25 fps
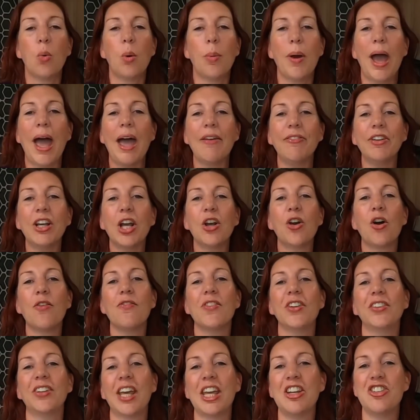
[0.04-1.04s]
were having a
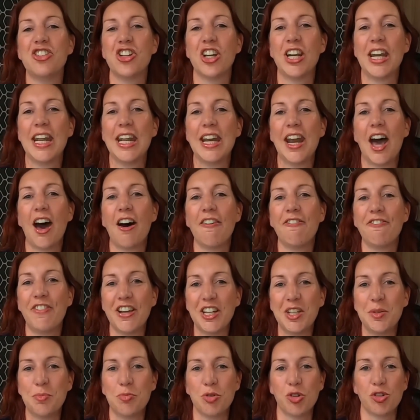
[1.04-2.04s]
conversation in our
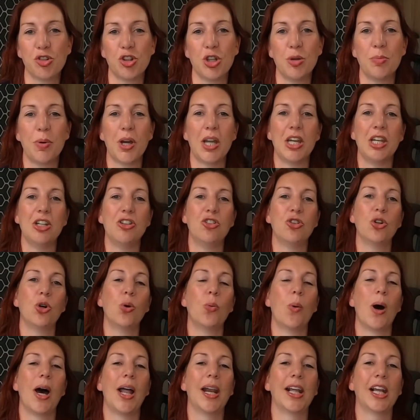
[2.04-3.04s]
Facebook group a short
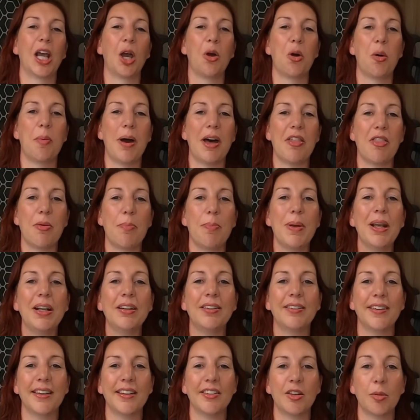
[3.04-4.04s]
while ago about the
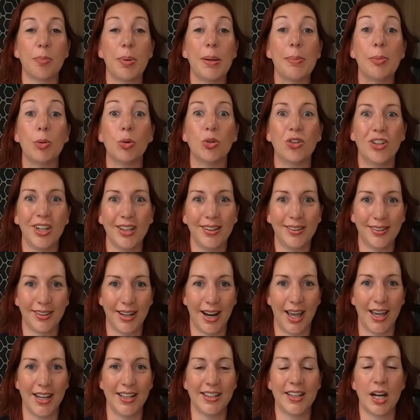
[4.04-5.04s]
biggest things that people
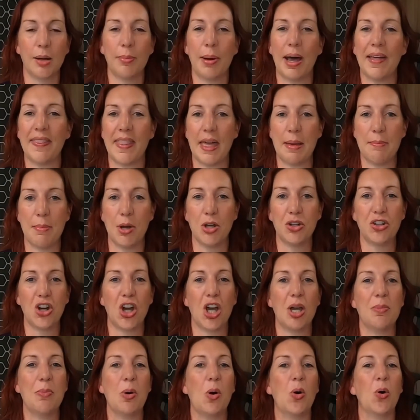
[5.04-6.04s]
disliked about their
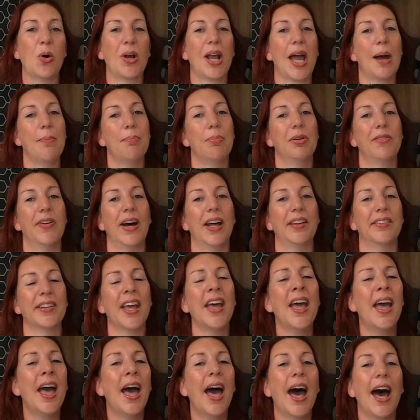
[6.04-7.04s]
motorhome or camper vans.
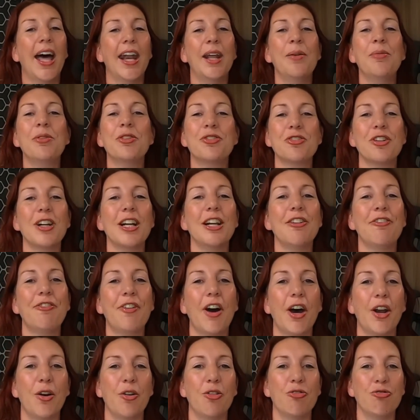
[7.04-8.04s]
And it was really
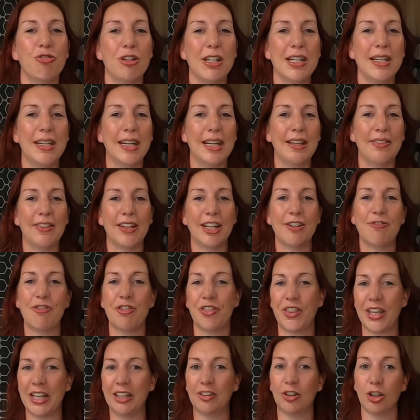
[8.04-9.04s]
fun reading the different
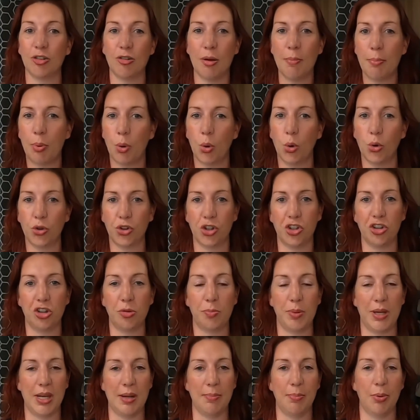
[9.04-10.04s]
things that are important to
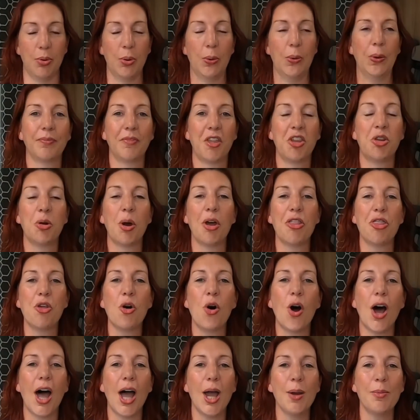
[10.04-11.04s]
people. So I
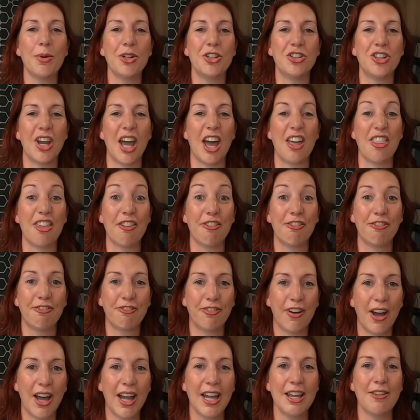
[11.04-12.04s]
thought I would share the
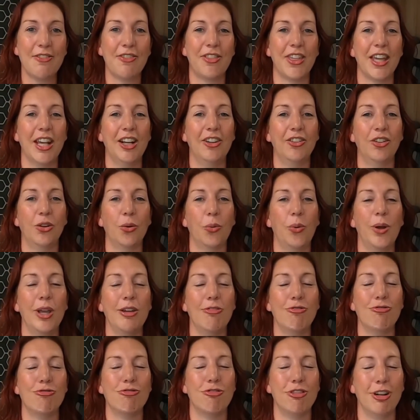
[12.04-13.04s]
5 things that we
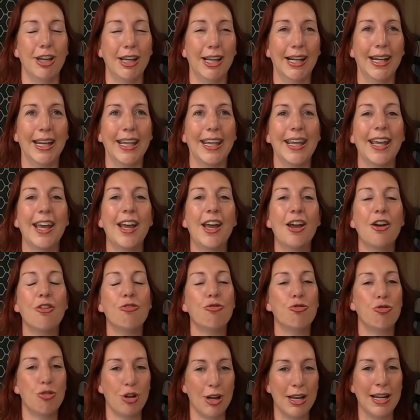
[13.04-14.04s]
really,
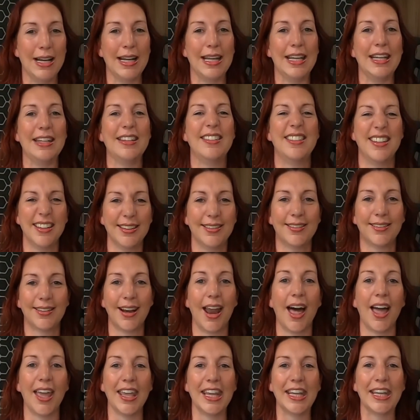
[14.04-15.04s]
really
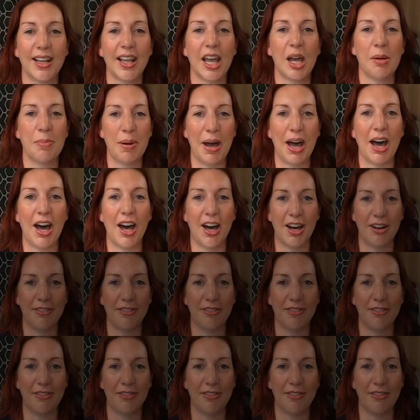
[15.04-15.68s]
dislike about our